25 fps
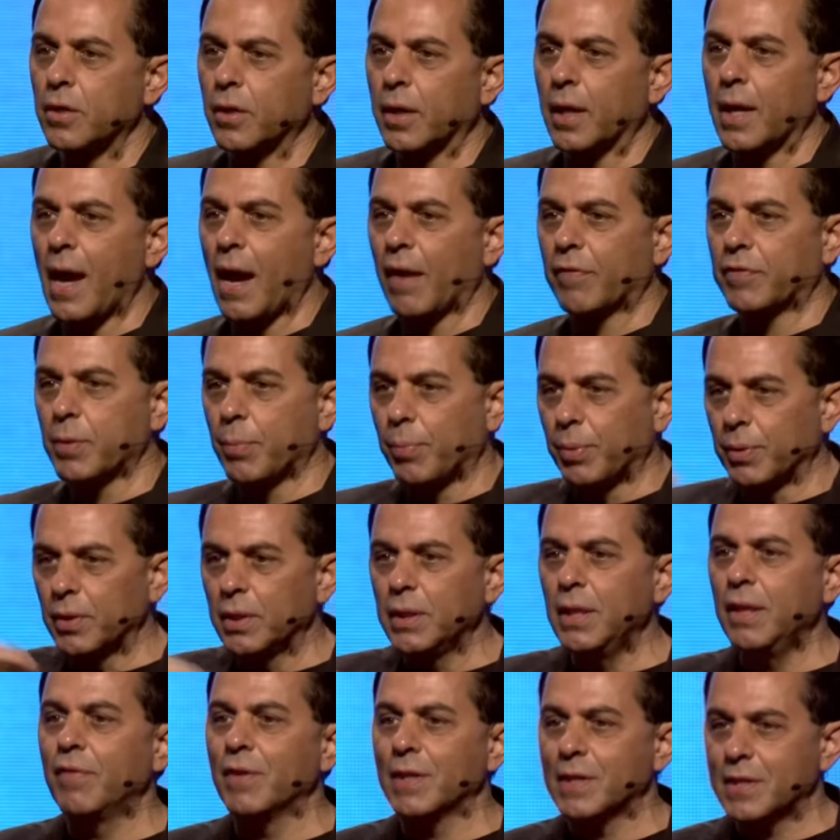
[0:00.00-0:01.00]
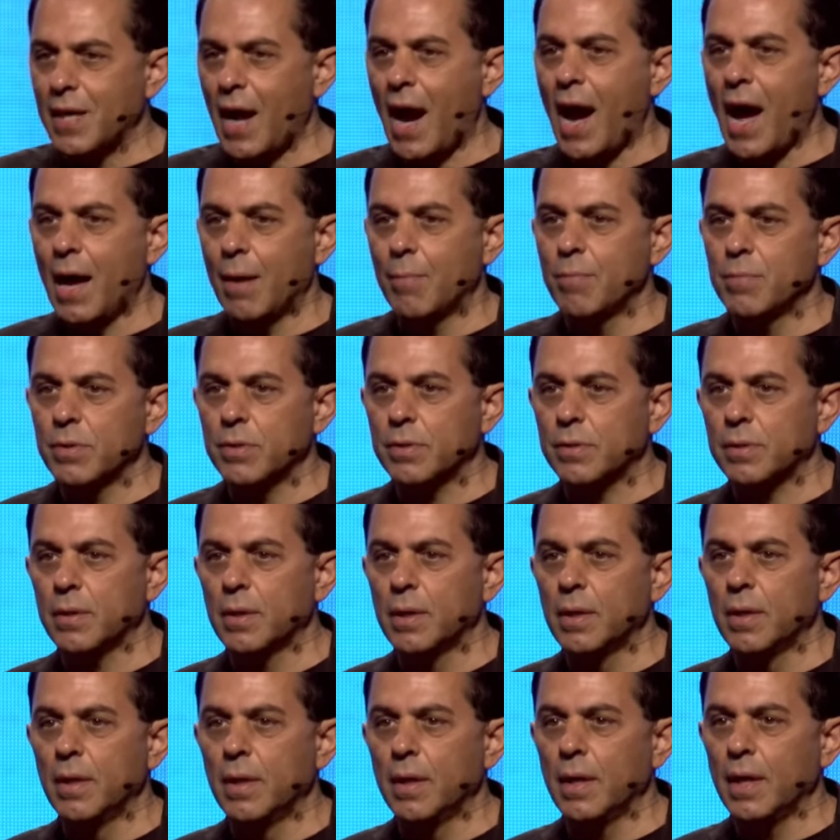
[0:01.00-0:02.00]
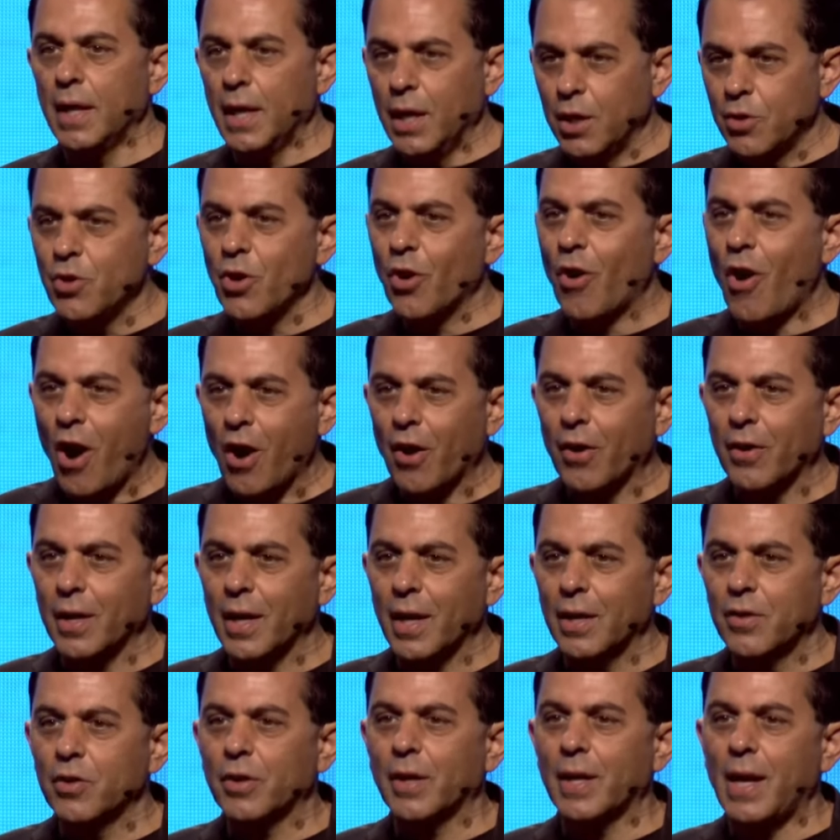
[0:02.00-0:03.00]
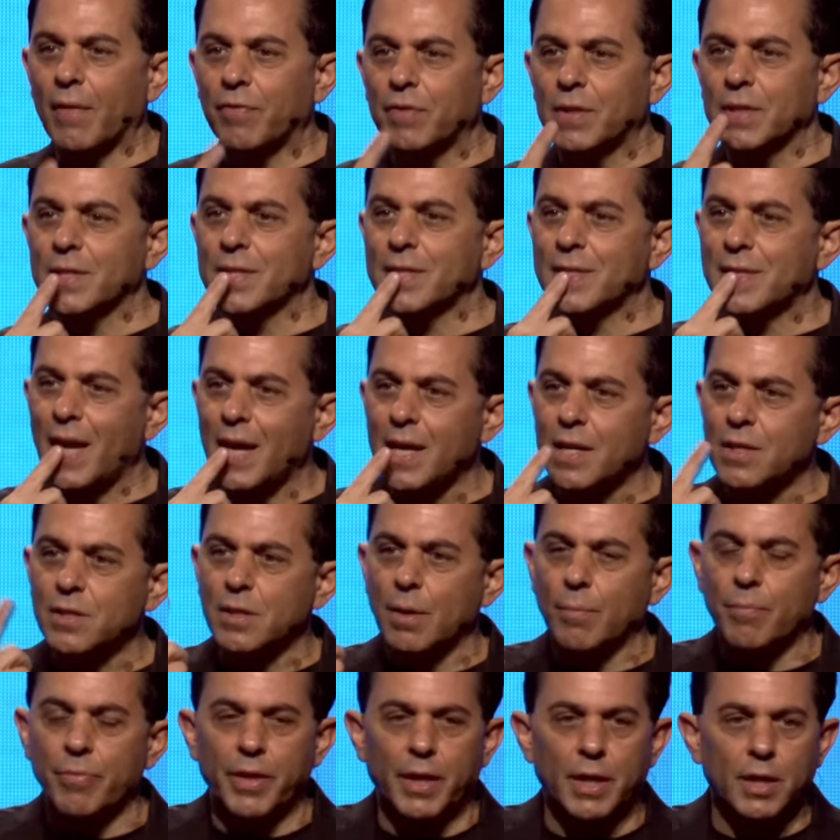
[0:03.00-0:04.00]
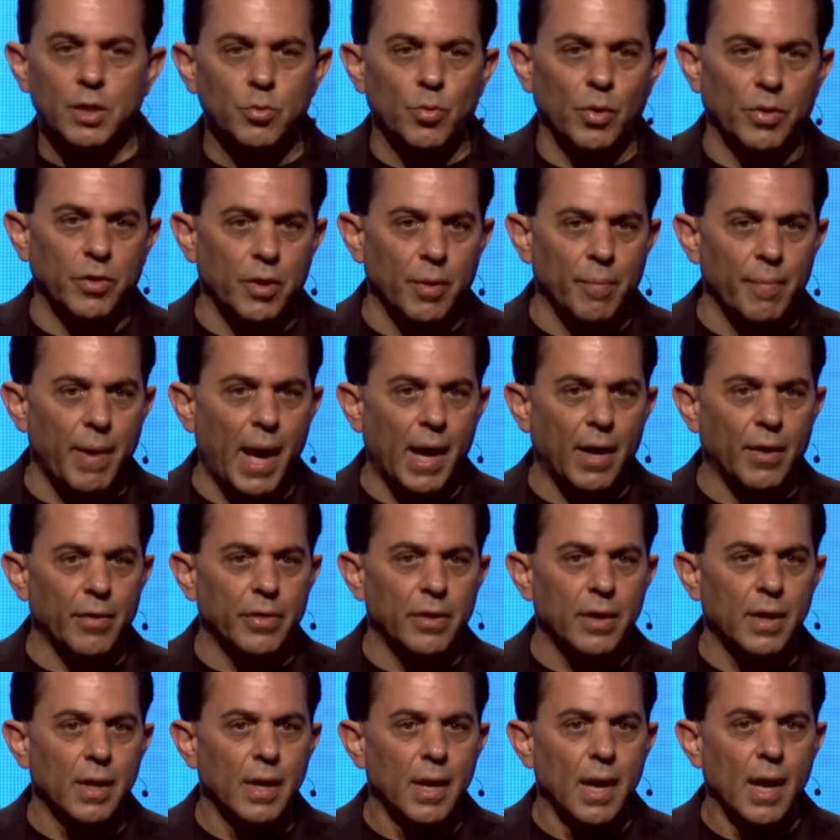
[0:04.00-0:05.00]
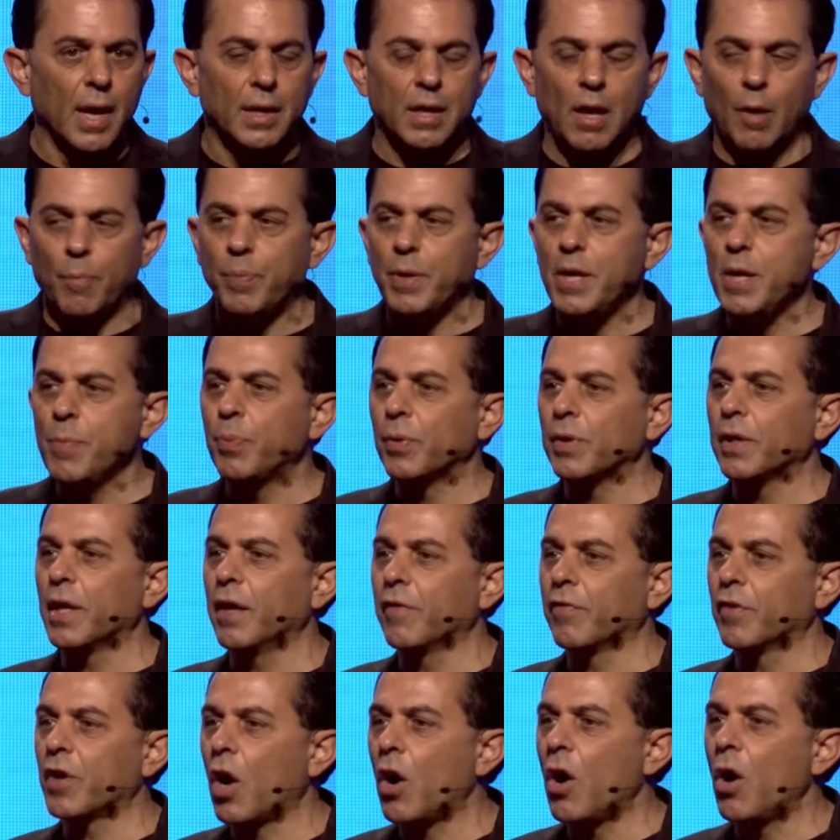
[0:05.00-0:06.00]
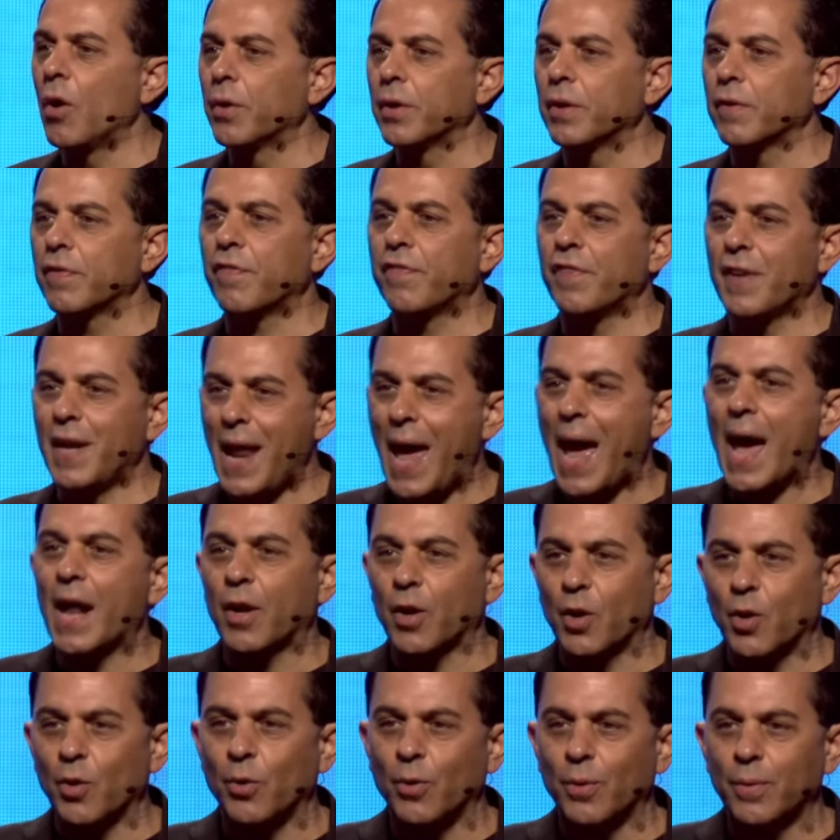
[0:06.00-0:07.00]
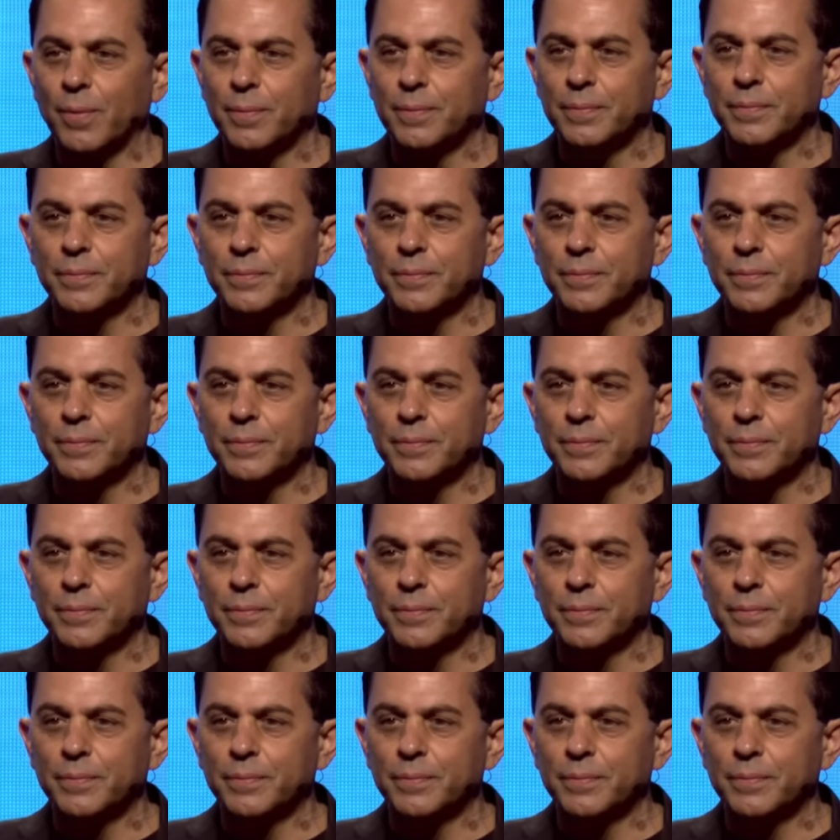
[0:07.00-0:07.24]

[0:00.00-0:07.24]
You're going to have to believe at times in your heart, and you're going to have to say some things with your mouth. Now, people have called it fanatical.